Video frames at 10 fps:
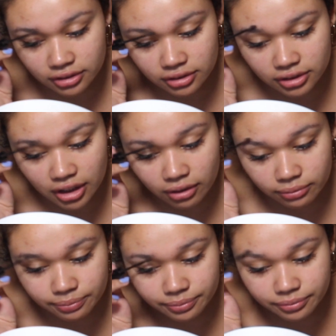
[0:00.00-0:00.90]
So
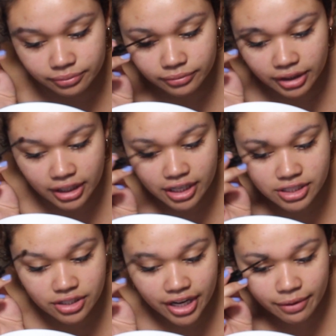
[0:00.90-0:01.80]

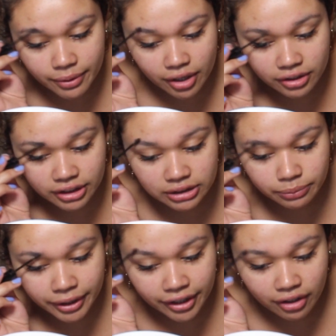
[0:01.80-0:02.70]
yesterday I went on this
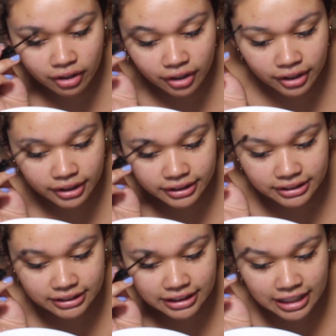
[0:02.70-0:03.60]
rant on
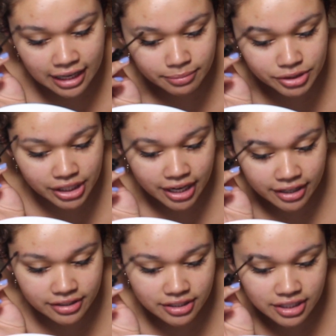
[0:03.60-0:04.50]

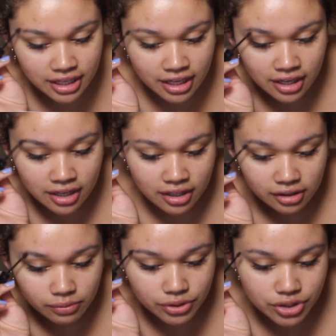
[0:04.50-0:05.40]
Snapchat,
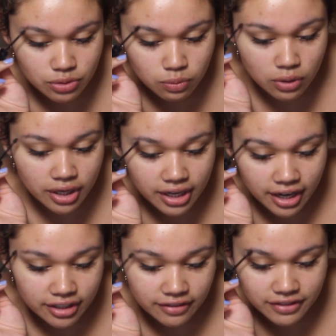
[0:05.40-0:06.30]
which is what
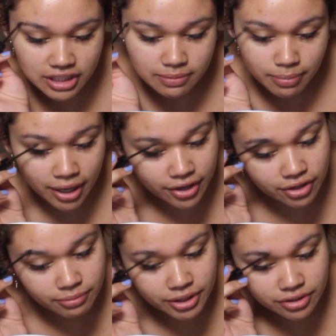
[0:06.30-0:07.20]
kind of
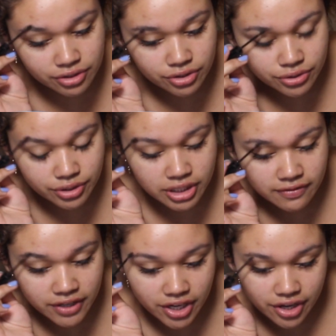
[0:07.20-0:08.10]
inspired me to do this
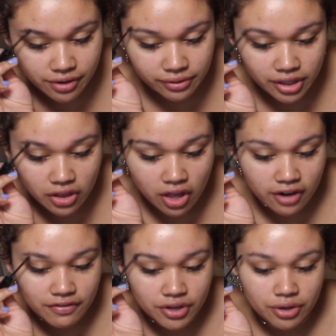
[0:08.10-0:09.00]
video. A
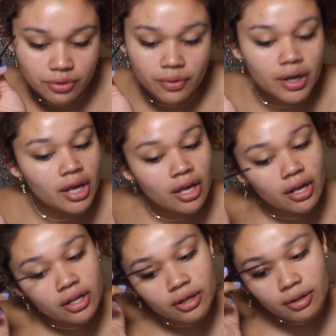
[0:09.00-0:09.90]
lot of you
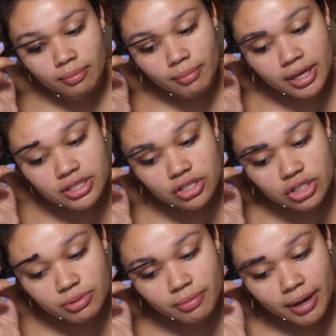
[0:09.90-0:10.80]

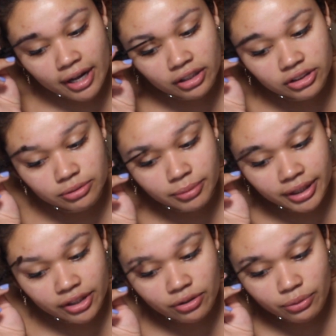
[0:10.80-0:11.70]
messaged me back to
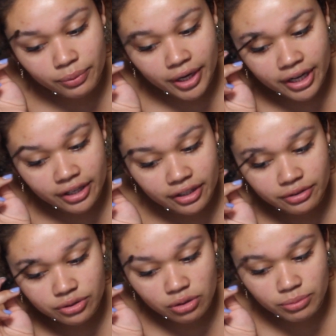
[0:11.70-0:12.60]
my little rant
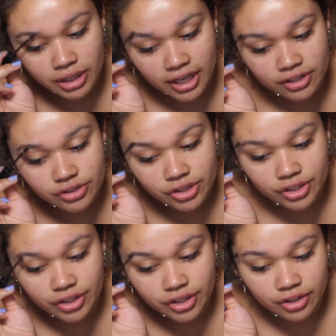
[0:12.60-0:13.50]
and told me that I
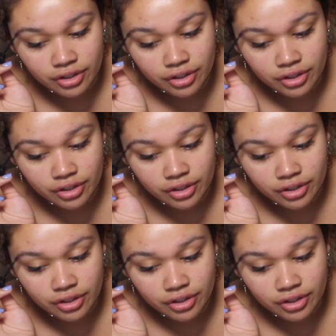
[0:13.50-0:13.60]
should